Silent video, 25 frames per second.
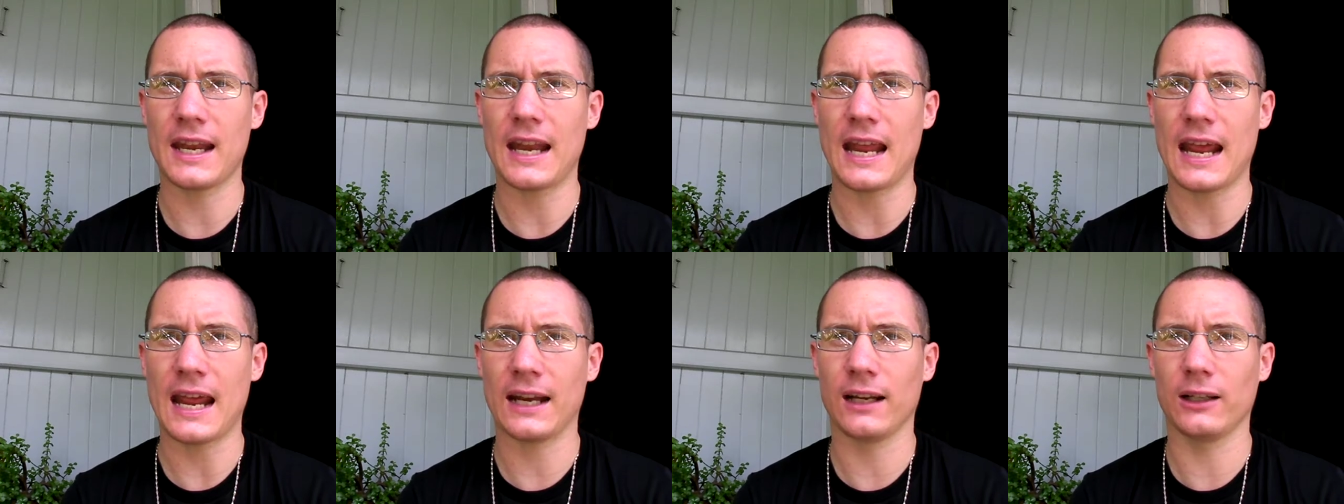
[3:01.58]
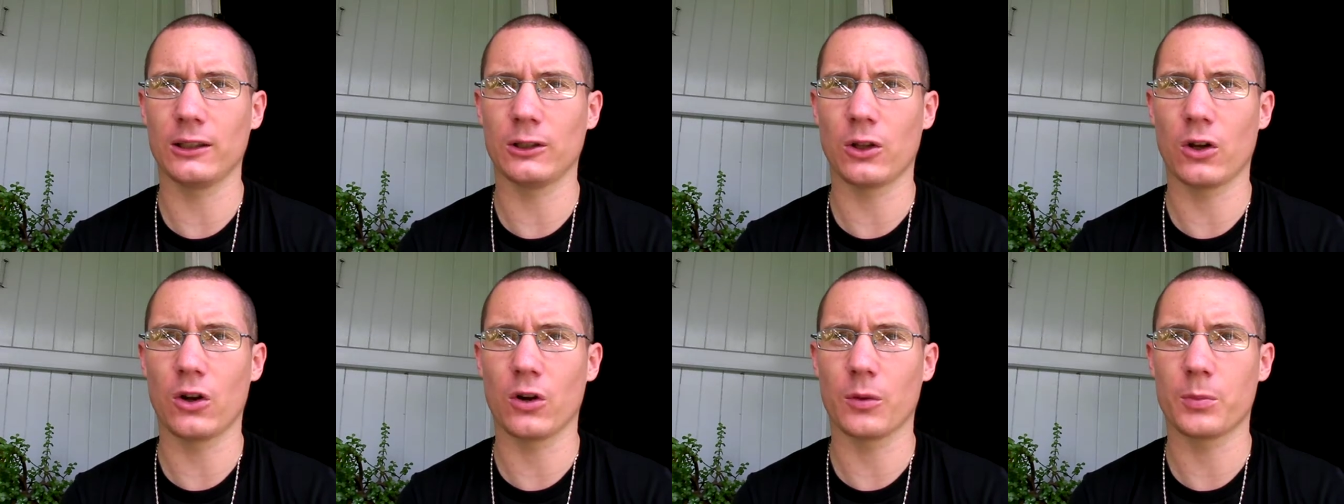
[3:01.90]

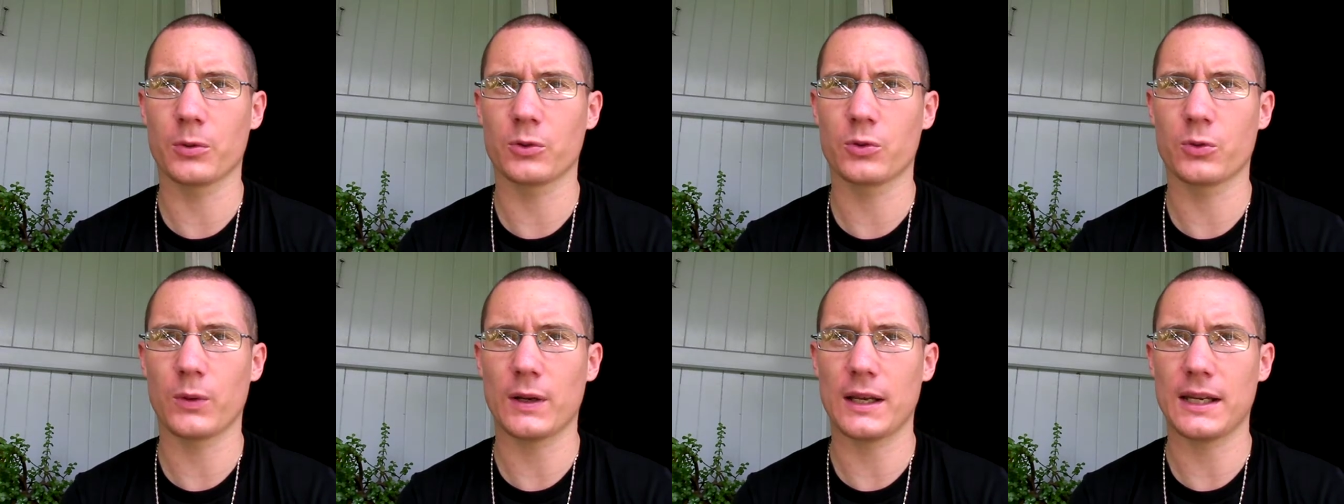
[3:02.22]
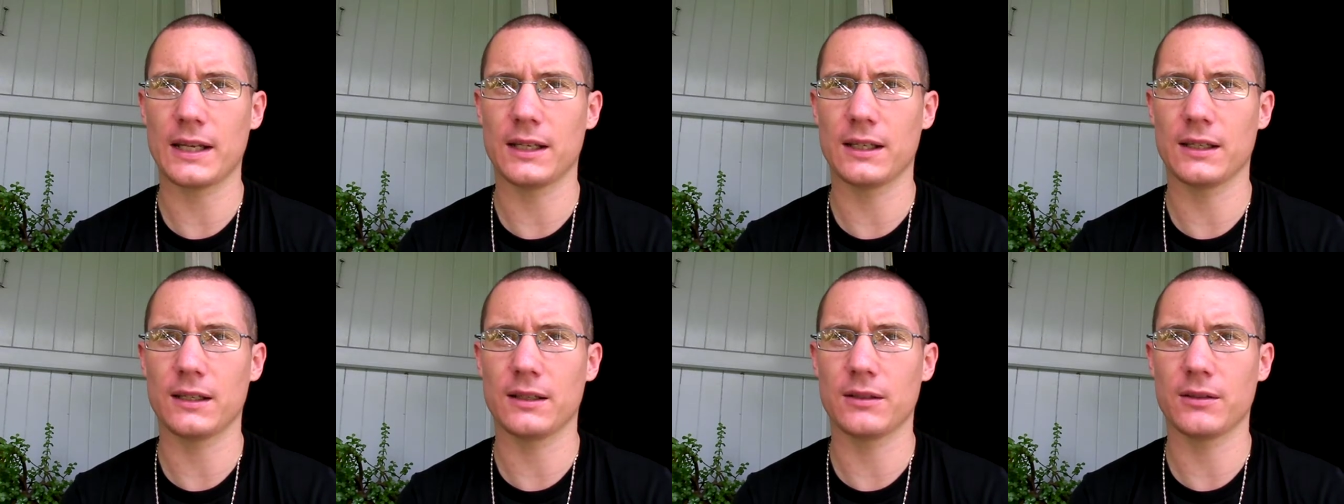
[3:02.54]
analog
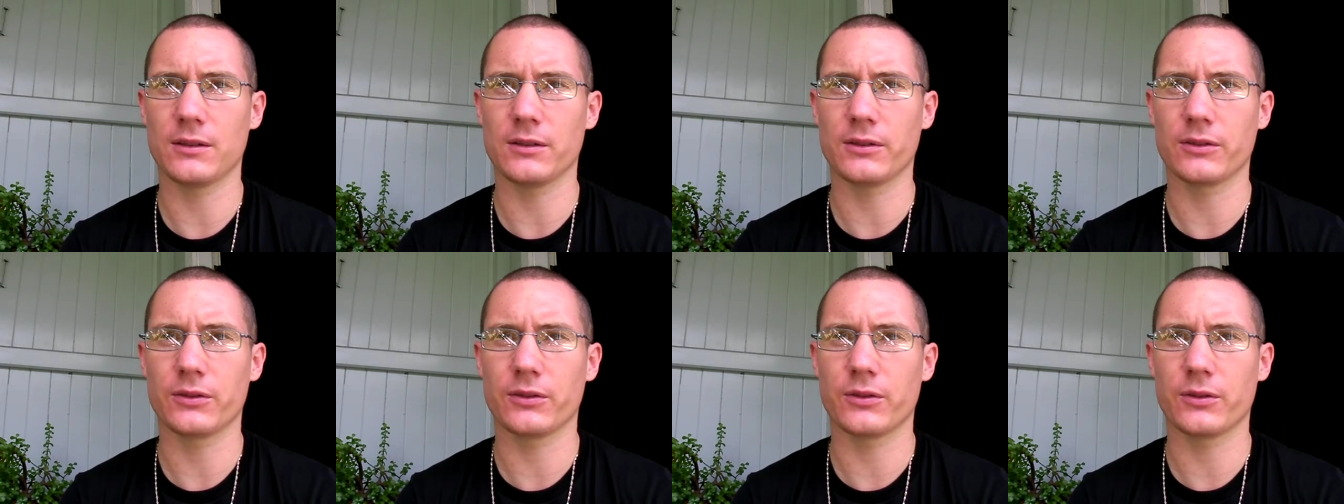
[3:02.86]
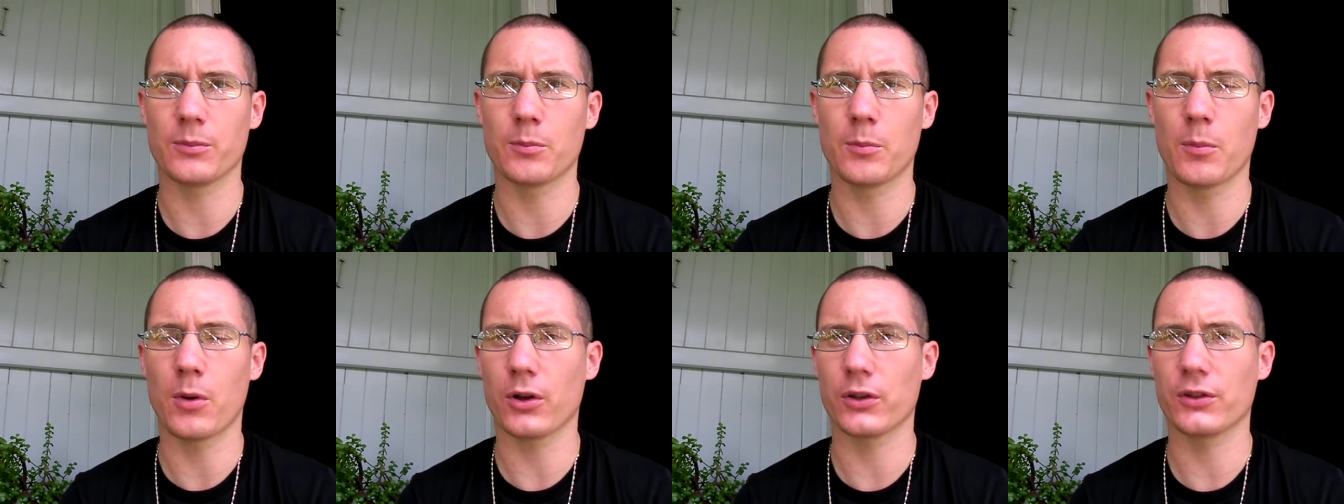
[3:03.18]
between
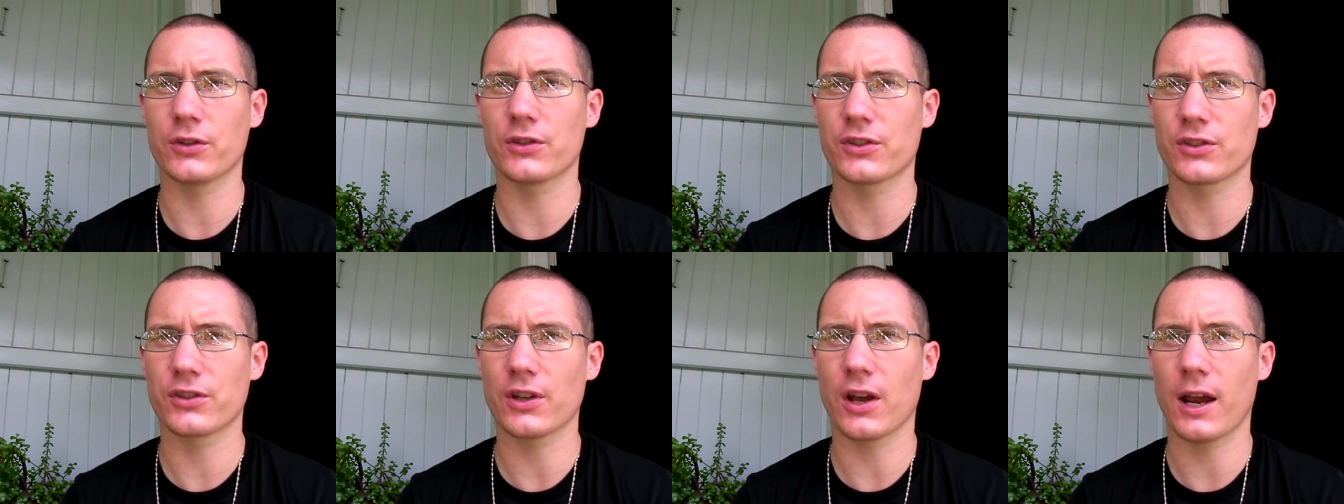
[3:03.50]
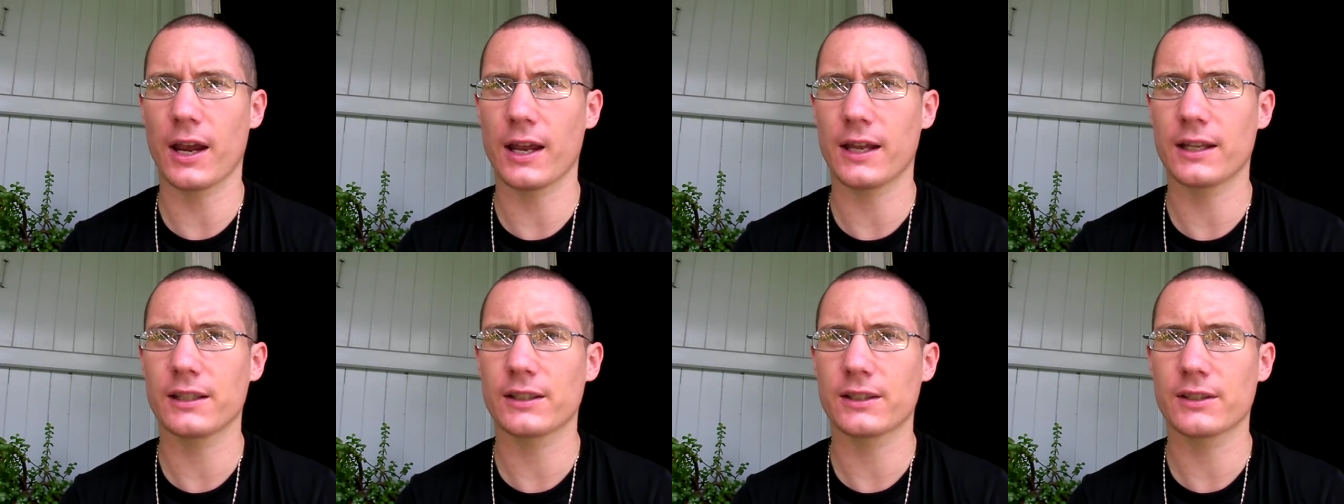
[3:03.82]
modern
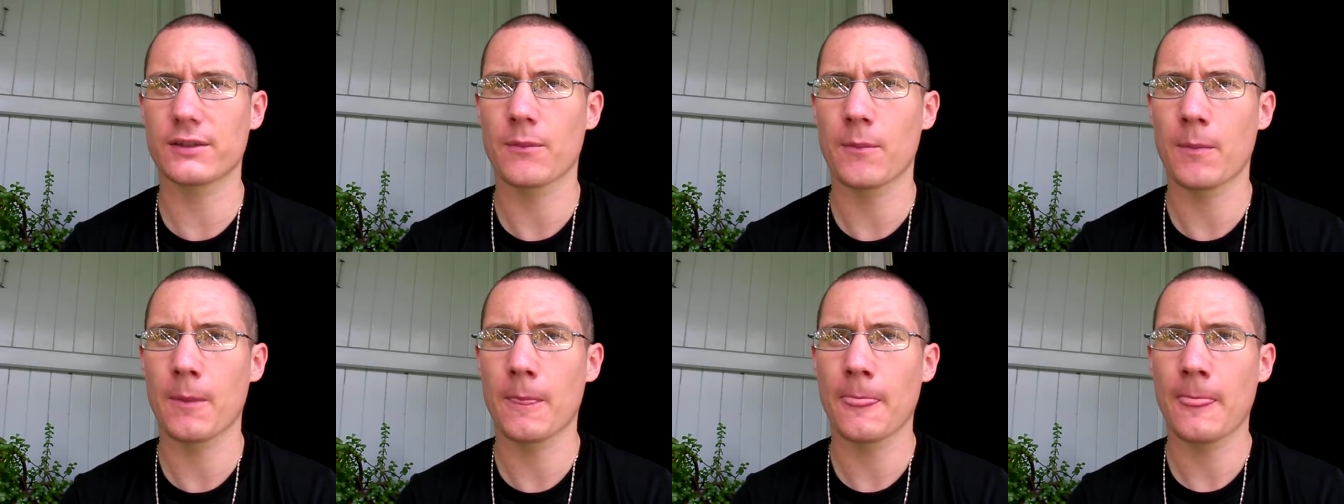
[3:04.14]
science